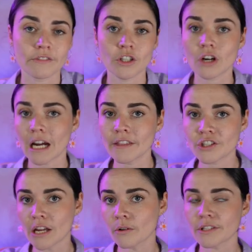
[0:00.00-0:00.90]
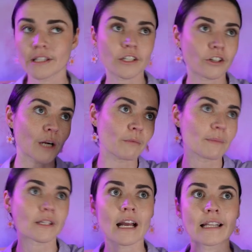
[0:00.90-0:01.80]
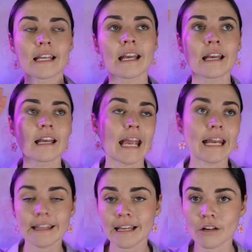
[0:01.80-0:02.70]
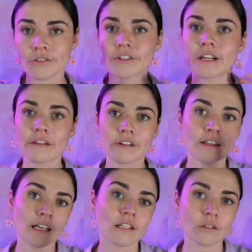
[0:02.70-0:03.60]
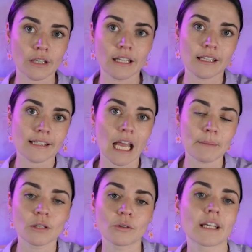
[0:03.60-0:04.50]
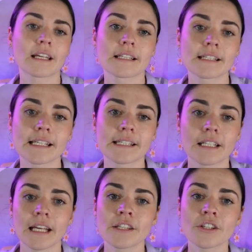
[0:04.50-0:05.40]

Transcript: And if you've got other channels, Instagram, websites, anything else, then everything is looking the same and looking consistent. And